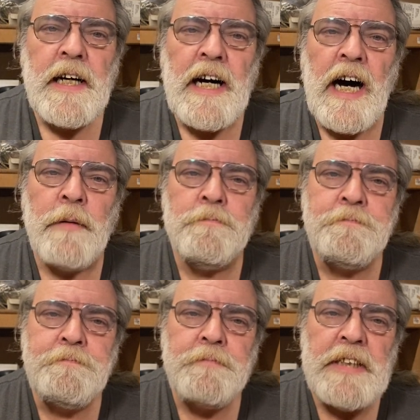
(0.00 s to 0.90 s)
Um,
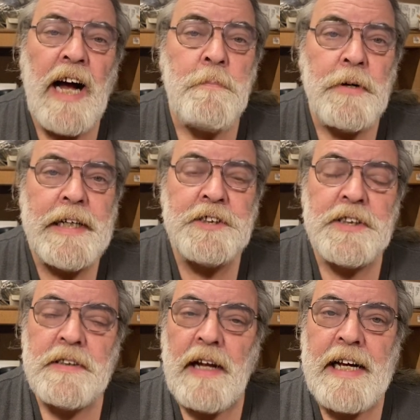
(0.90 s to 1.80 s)
the
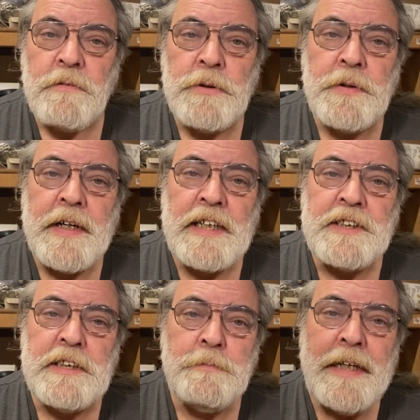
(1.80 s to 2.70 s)
operation, like a Ruger
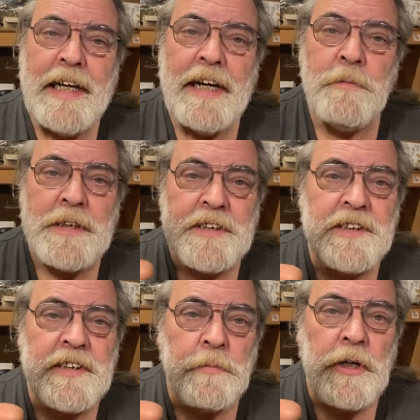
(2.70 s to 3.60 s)
LCP, which is
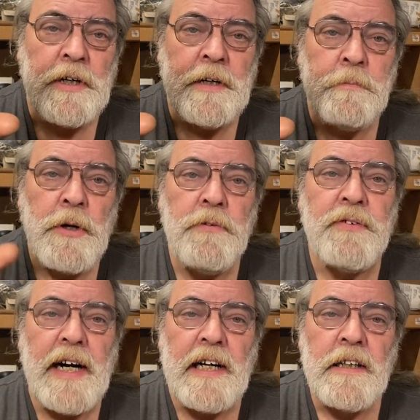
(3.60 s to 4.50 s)
similar in
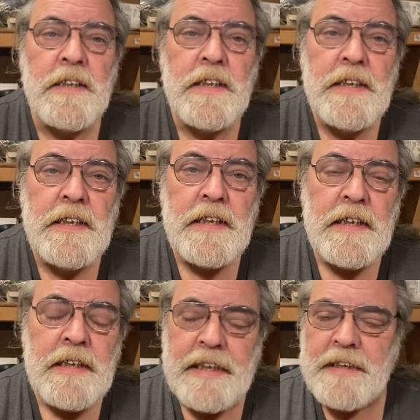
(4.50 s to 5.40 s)
profile,
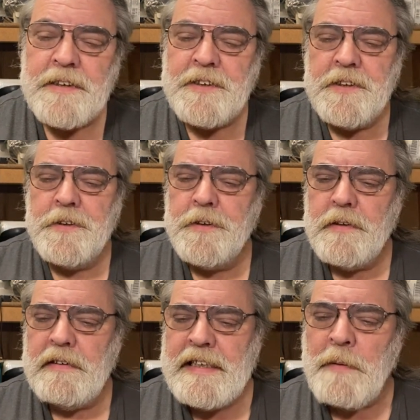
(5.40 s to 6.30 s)
is
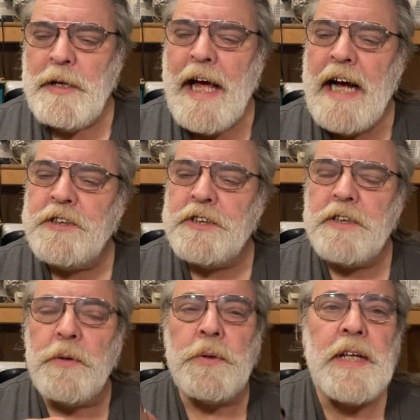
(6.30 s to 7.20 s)
double action
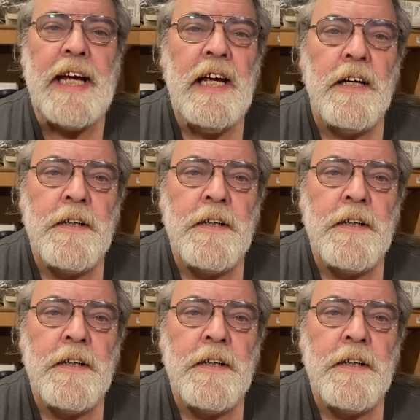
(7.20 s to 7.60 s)
only.